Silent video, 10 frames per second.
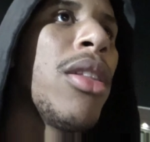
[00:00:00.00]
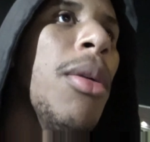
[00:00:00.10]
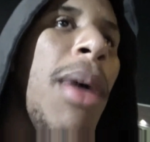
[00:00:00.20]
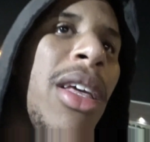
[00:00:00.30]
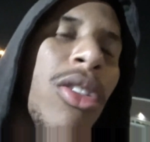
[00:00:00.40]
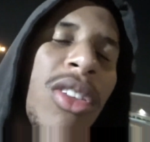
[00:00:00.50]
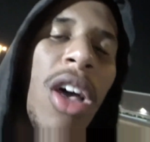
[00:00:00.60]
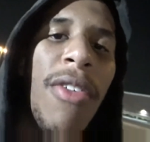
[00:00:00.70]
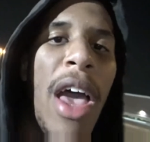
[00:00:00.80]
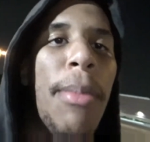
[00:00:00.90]
to make
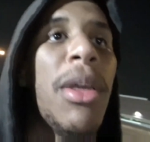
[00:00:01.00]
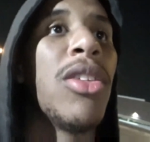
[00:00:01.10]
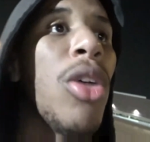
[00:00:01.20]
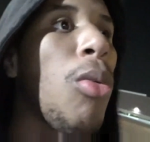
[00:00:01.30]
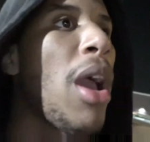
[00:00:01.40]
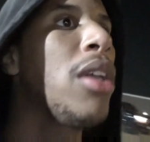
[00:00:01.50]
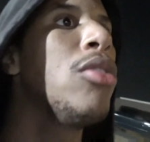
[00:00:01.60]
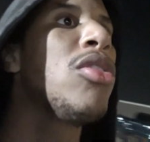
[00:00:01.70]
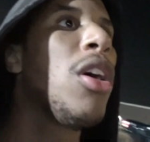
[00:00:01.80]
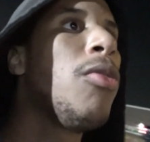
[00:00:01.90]
yourself happy and surround
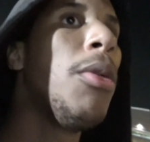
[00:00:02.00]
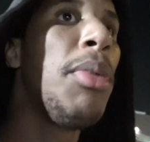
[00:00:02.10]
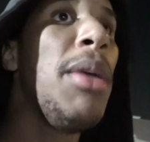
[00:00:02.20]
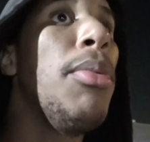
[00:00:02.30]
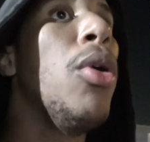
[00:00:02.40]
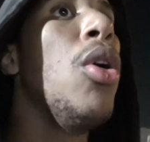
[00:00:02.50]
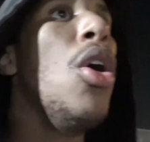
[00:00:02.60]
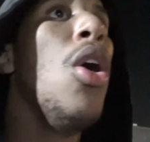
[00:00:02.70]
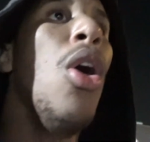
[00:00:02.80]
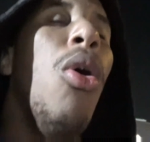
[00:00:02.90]
yourself with people
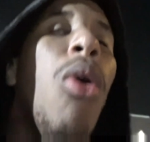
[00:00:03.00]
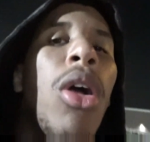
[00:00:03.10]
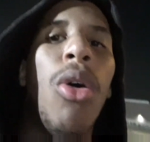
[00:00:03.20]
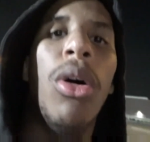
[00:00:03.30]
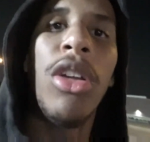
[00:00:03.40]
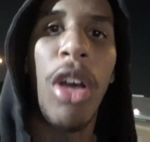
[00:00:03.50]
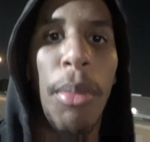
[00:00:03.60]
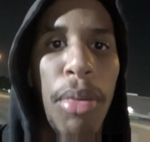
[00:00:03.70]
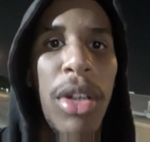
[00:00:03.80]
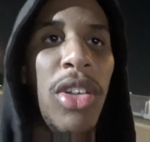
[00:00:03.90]
who are going to
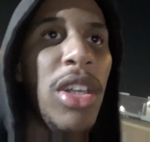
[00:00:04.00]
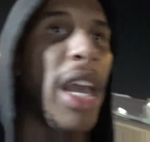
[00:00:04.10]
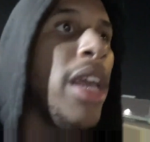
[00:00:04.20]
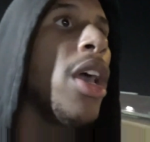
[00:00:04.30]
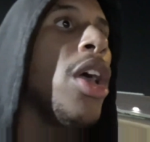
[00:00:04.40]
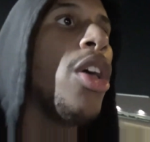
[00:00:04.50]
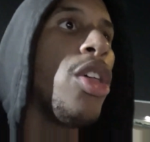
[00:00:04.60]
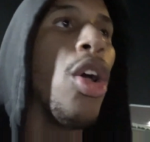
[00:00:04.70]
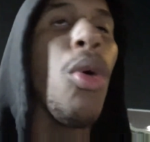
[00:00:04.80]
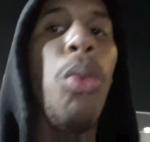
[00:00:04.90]
appreciate
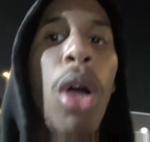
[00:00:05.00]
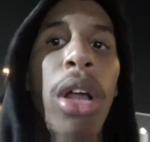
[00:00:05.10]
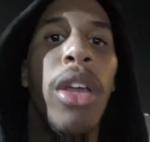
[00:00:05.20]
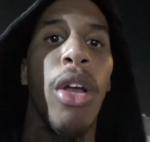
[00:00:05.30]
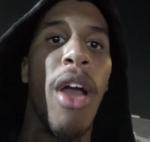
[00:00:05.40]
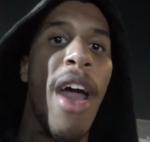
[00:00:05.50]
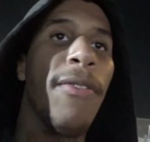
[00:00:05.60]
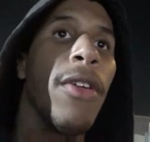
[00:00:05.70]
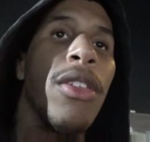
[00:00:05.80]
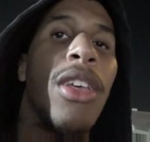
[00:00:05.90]
your work, your
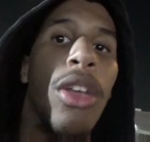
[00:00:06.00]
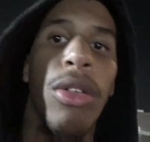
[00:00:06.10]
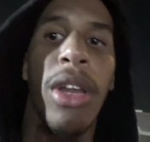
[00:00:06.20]
efforts, and your